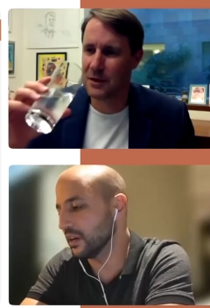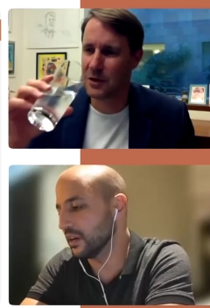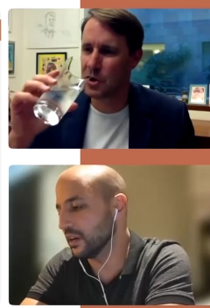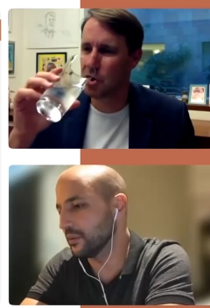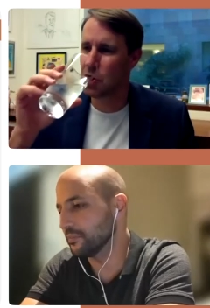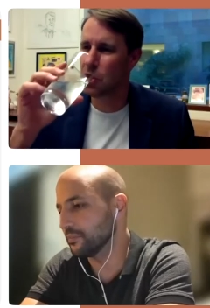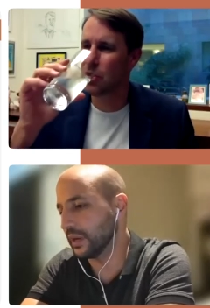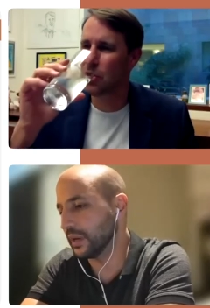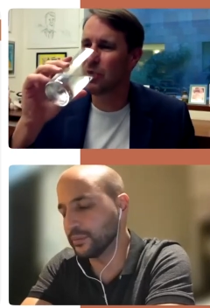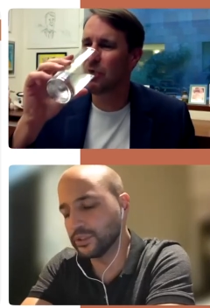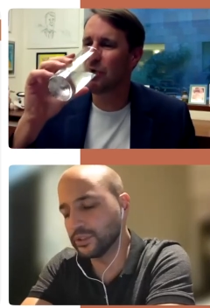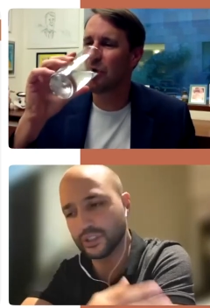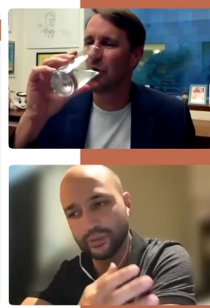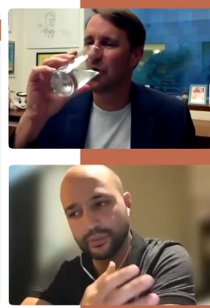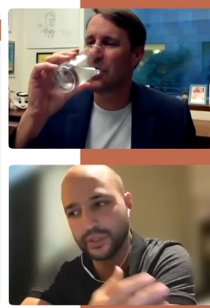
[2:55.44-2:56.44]
Speaker 1: um, I'm
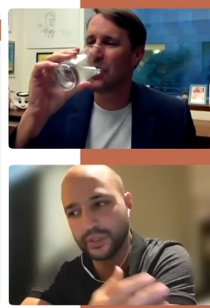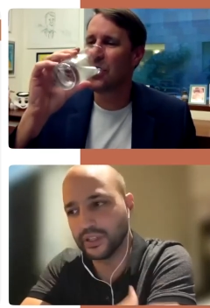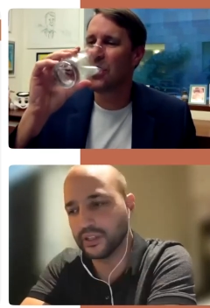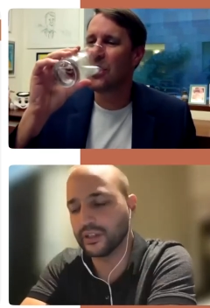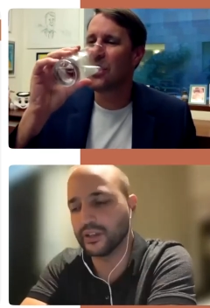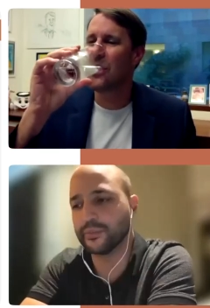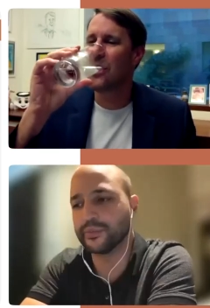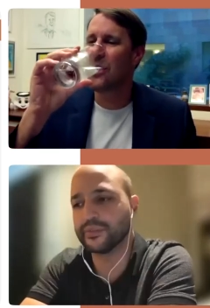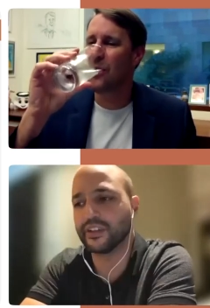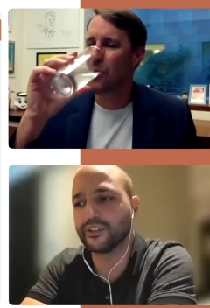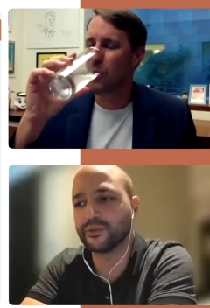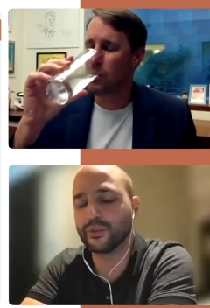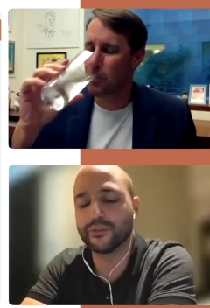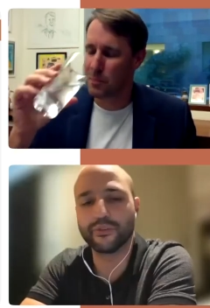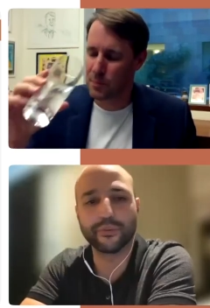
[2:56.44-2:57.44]
sure being obsessed
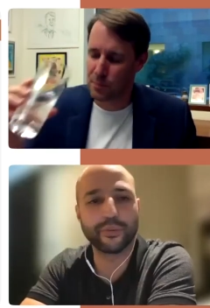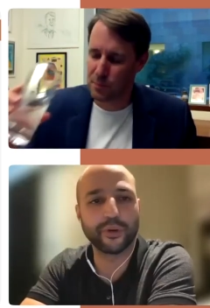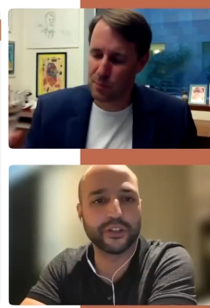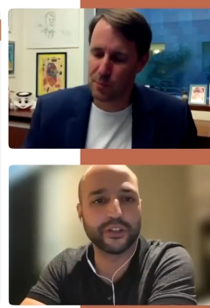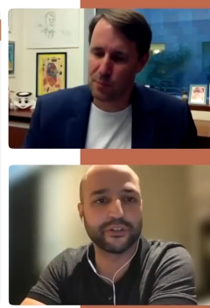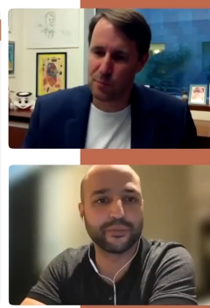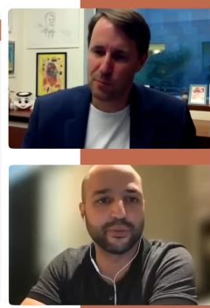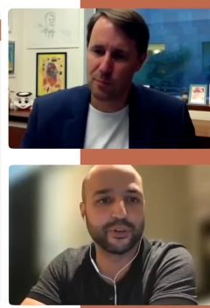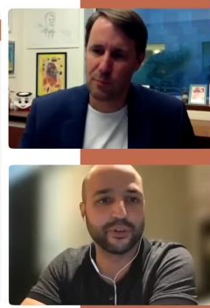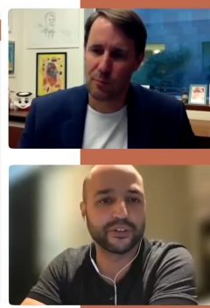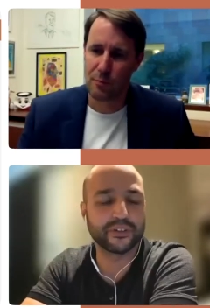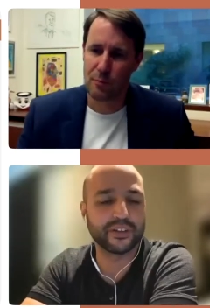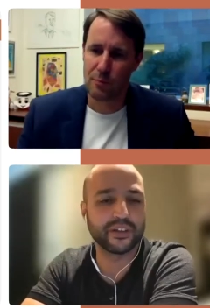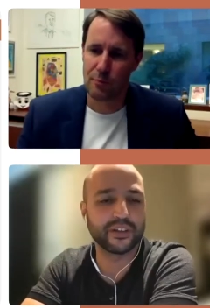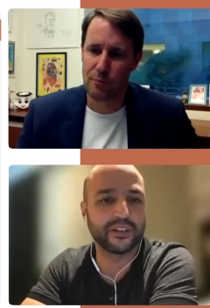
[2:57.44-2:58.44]
with football and
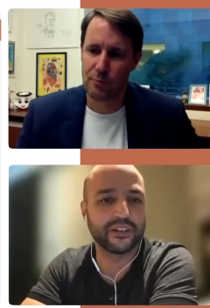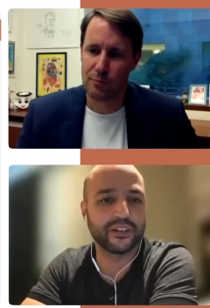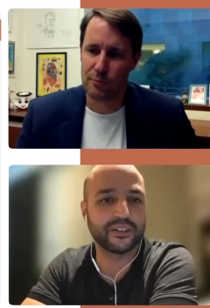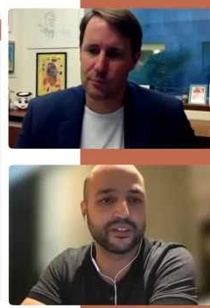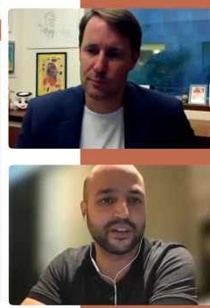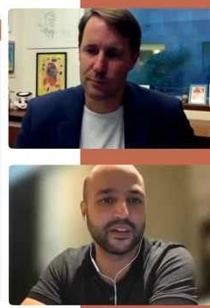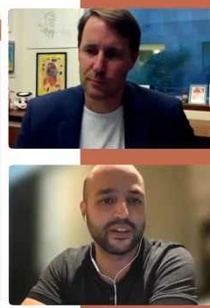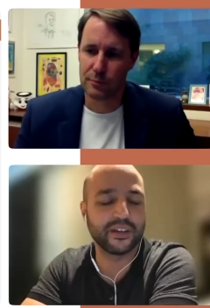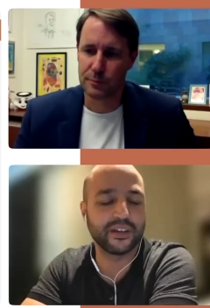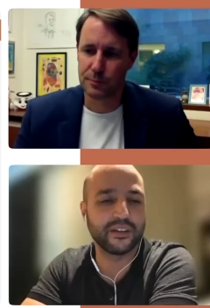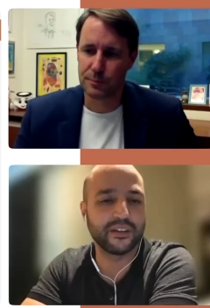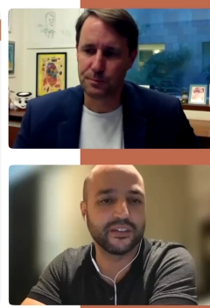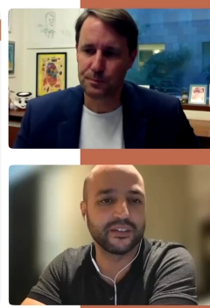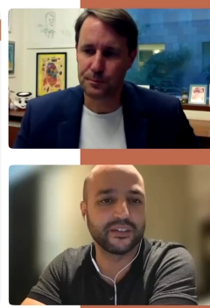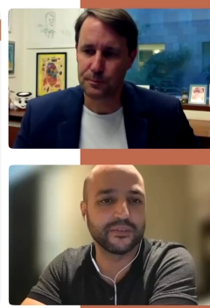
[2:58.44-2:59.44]
sports as
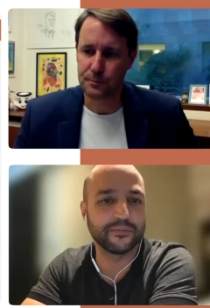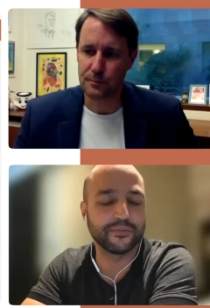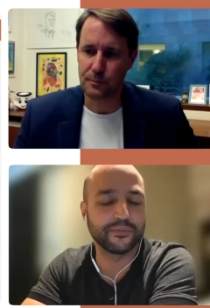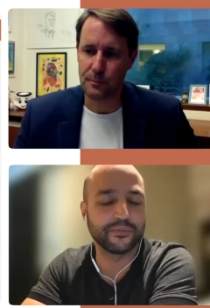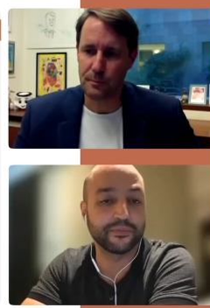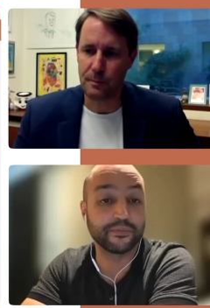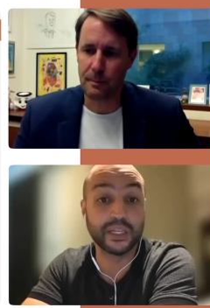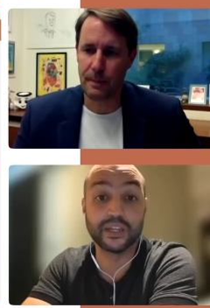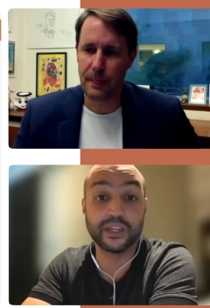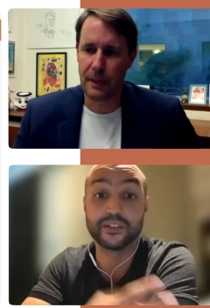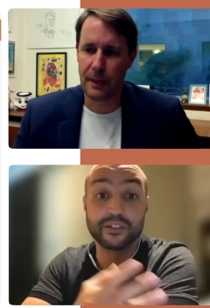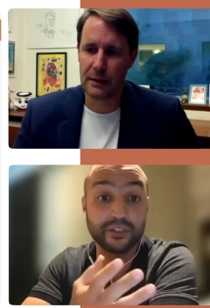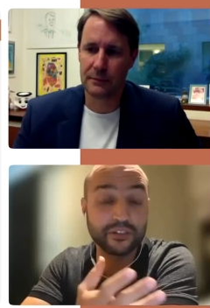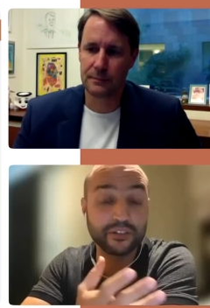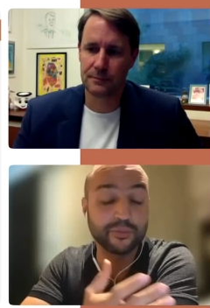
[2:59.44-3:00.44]
as
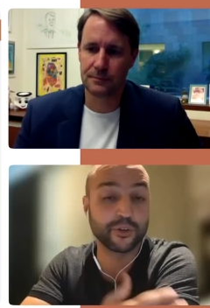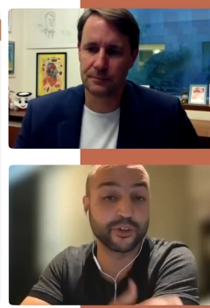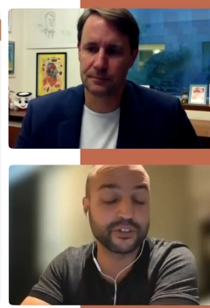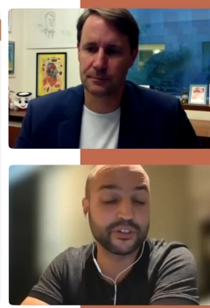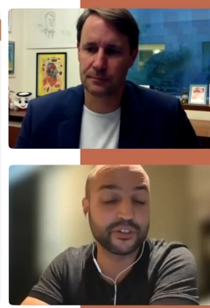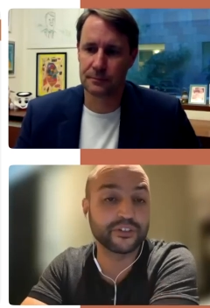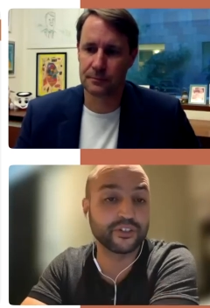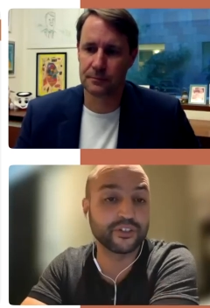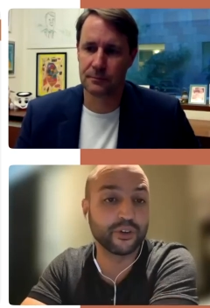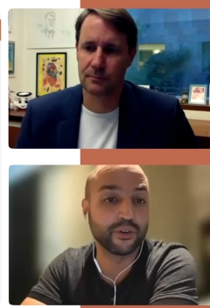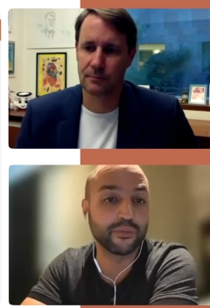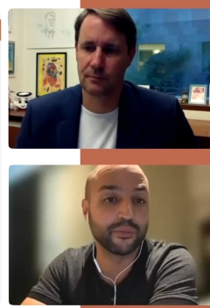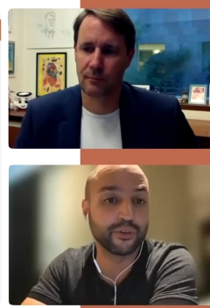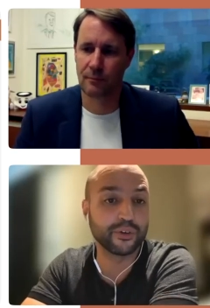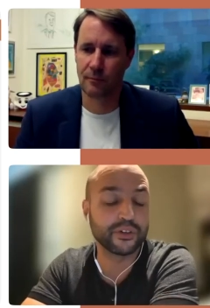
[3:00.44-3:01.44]
because sports is so
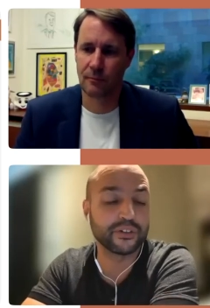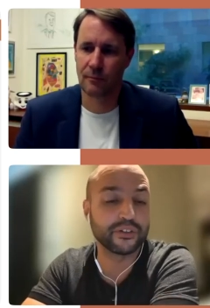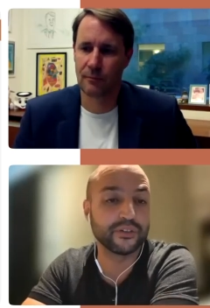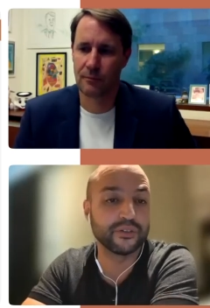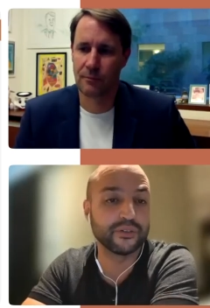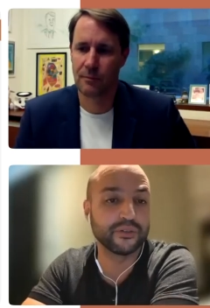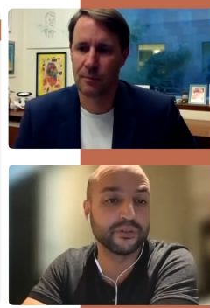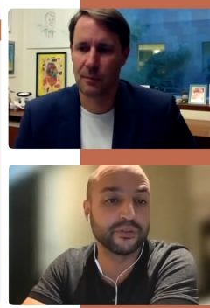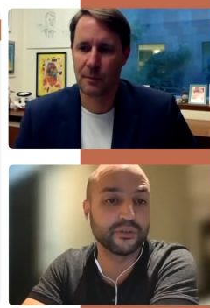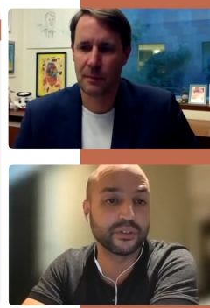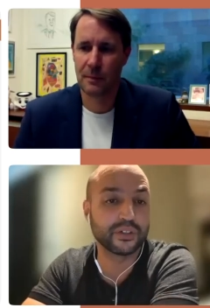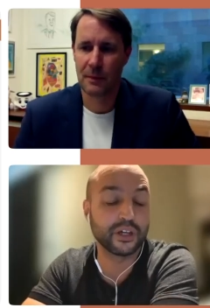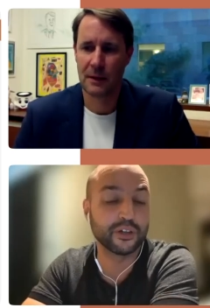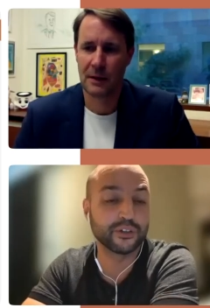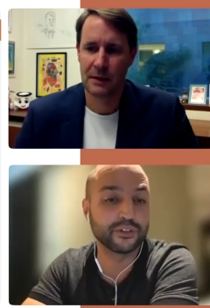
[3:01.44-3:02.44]
important to
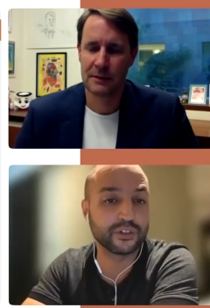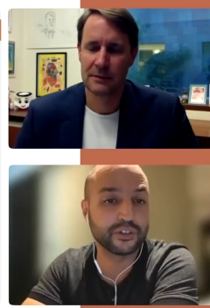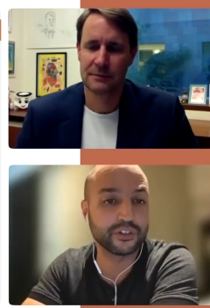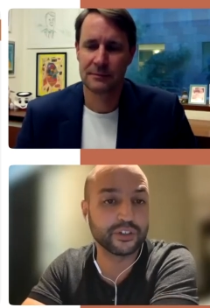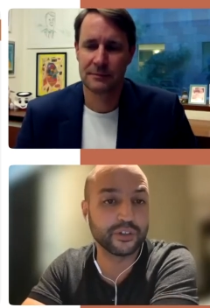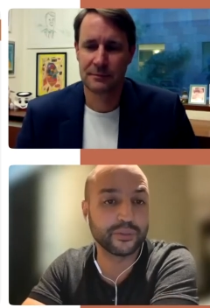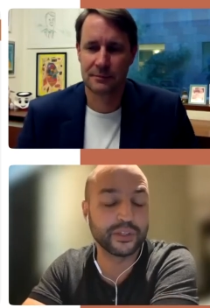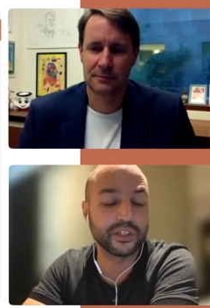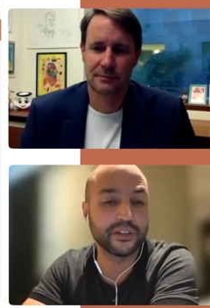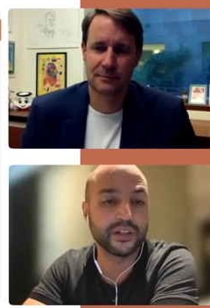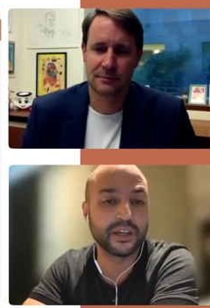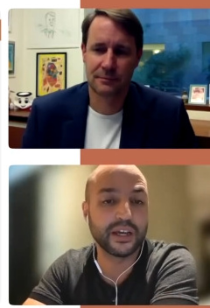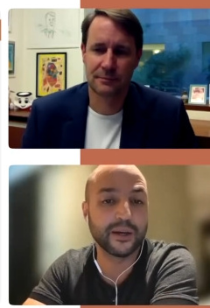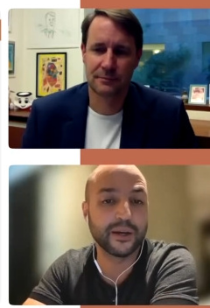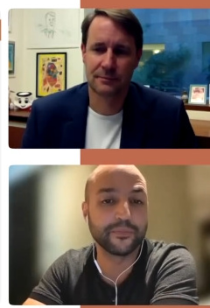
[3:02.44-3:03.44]
culture in Germany.
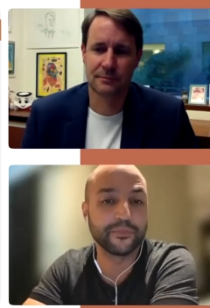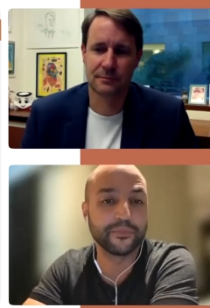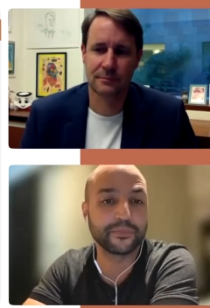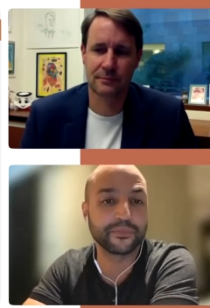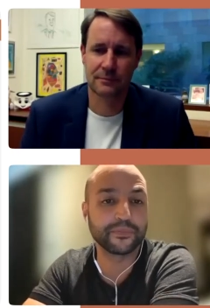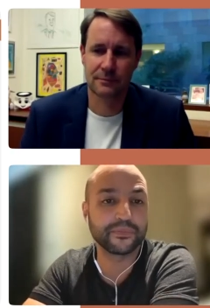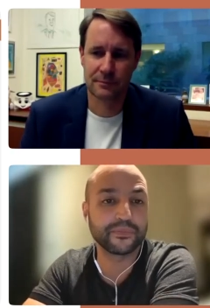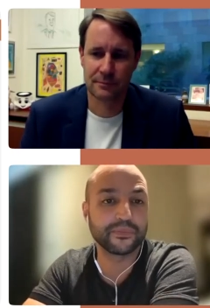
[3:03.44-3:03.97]
Um,